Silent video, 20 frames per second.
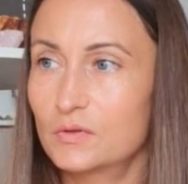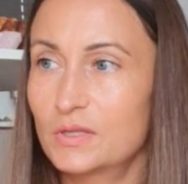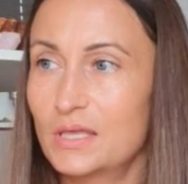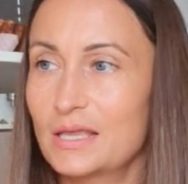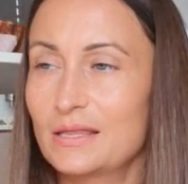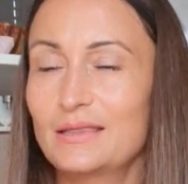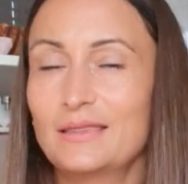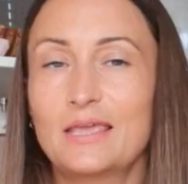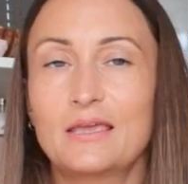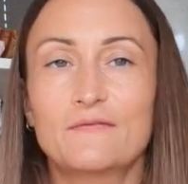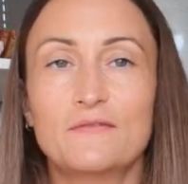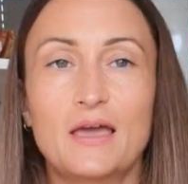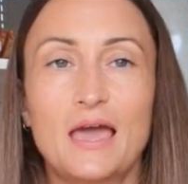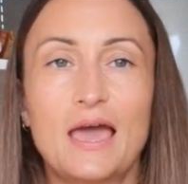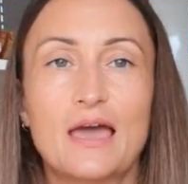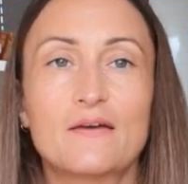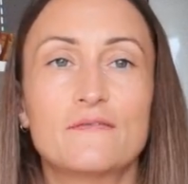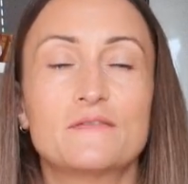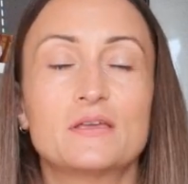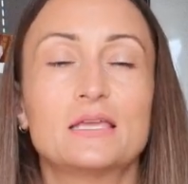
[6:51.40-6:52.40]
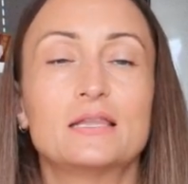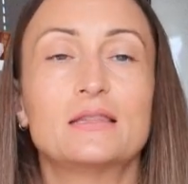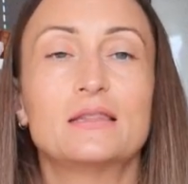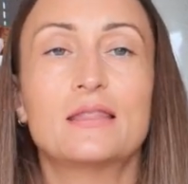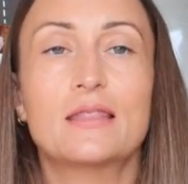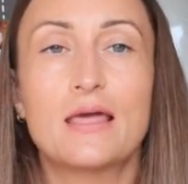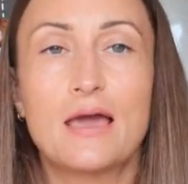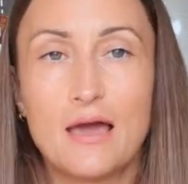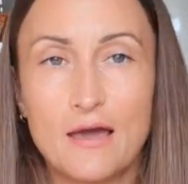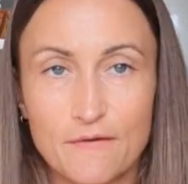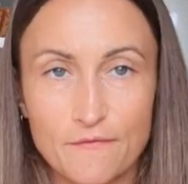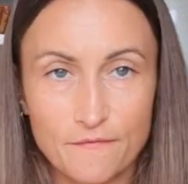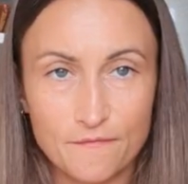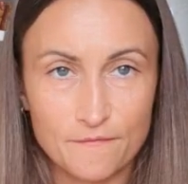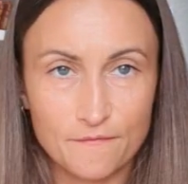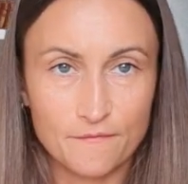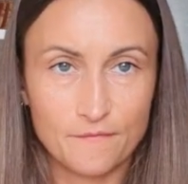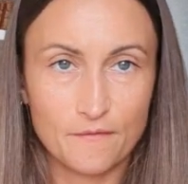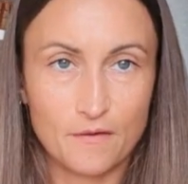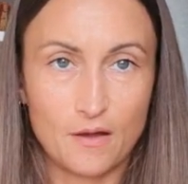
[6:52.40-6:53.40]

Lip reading: can never have enough